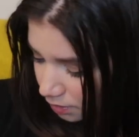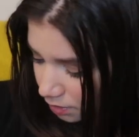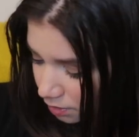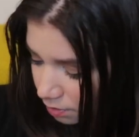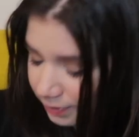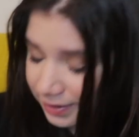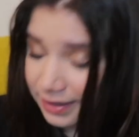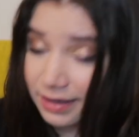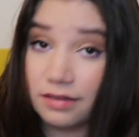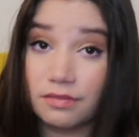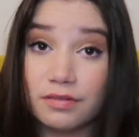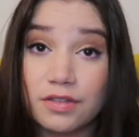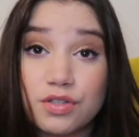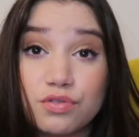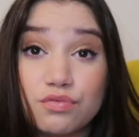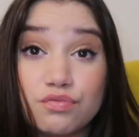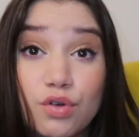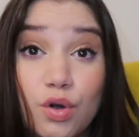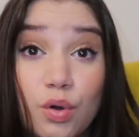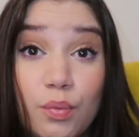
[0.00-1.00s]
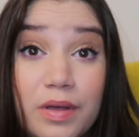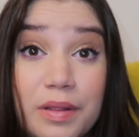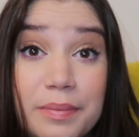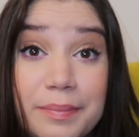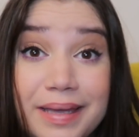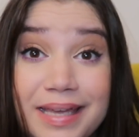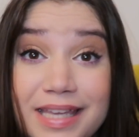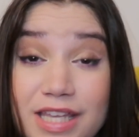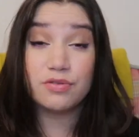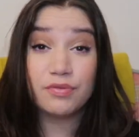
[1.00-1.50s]
oh my god, what's wrong with
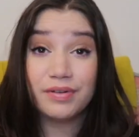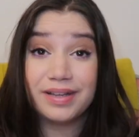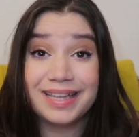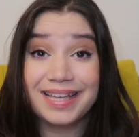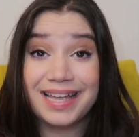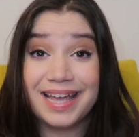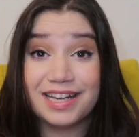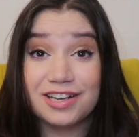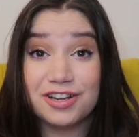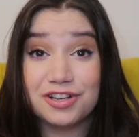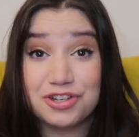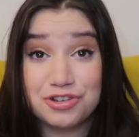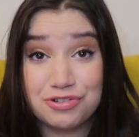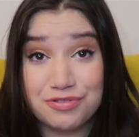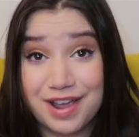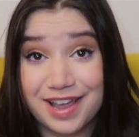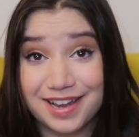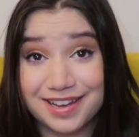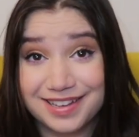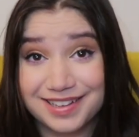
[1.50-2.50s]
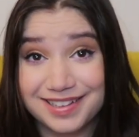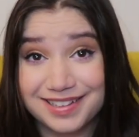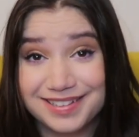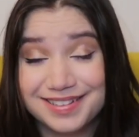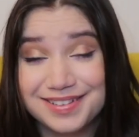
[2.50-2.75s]
me? You really cannot track